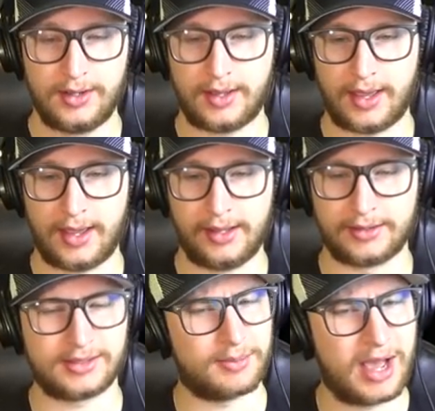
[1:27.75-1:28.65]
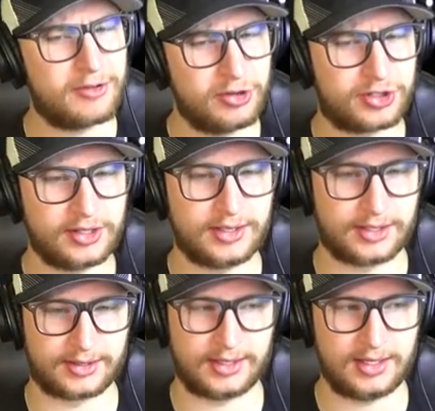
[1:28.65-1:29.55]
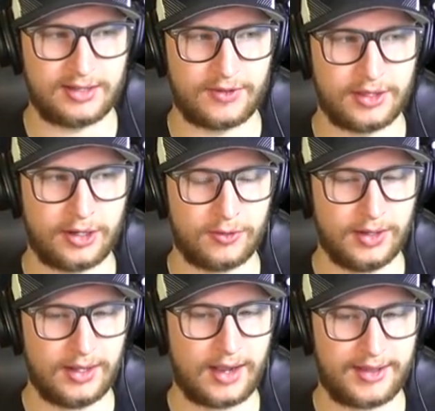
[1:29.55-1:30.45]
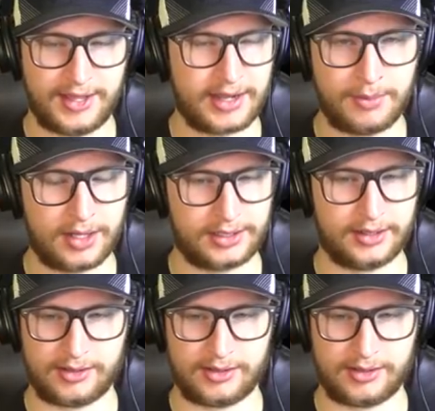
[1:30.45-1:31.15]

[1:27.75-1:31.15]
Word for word: and somehow usually succeed, even though I think I'm not going to.